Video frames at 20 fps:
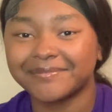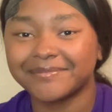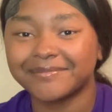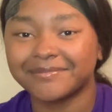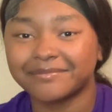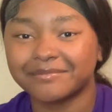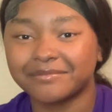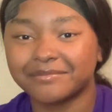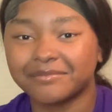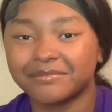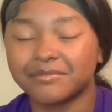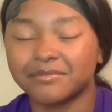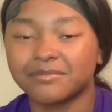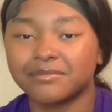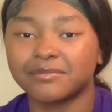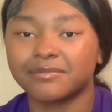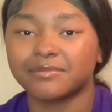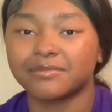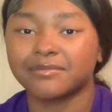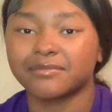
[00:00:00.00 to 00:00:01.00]

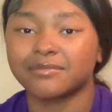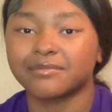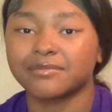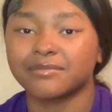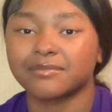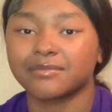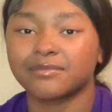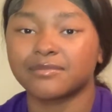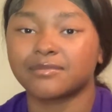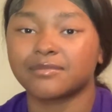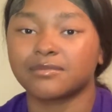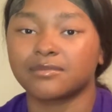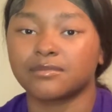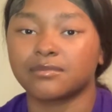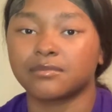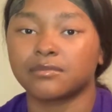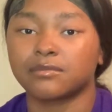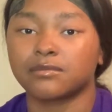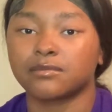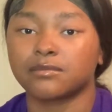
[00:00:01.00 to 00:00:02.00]

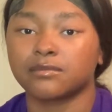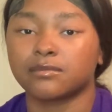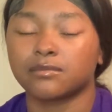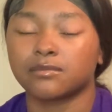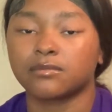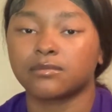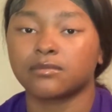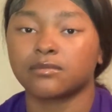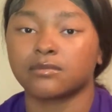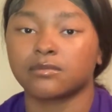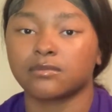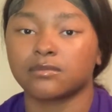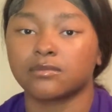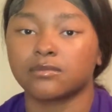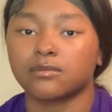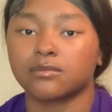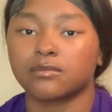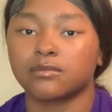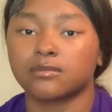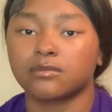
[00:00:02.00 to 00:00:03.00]

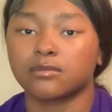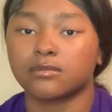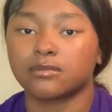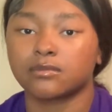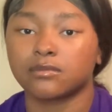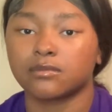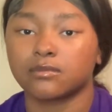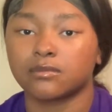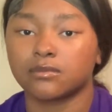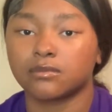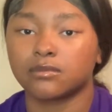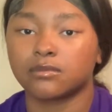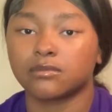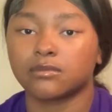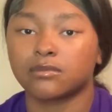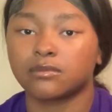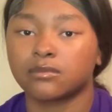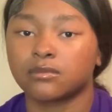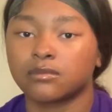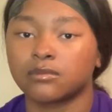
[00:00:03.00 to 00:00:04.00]

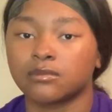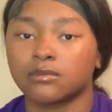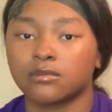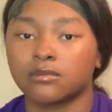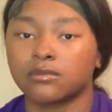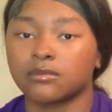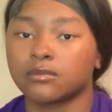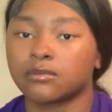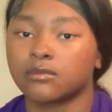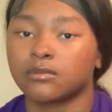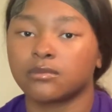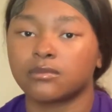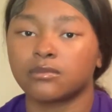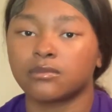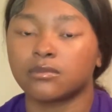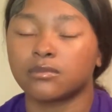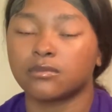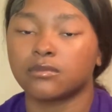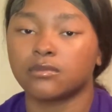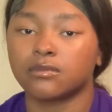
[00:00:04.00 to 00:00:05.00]

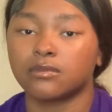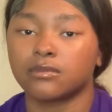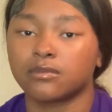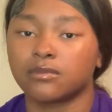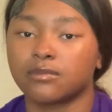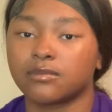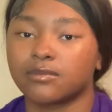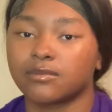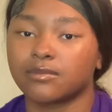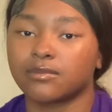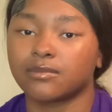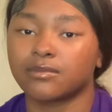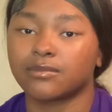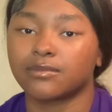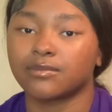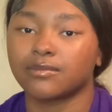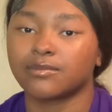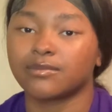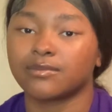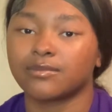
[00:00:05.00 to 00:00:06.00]

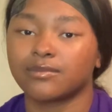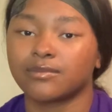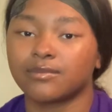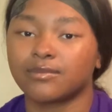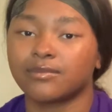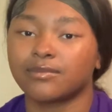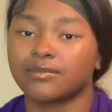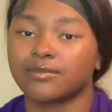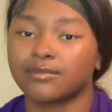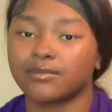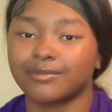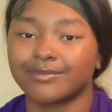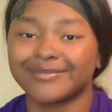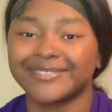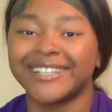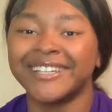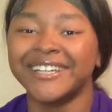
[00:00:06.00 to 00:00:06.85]
(silent)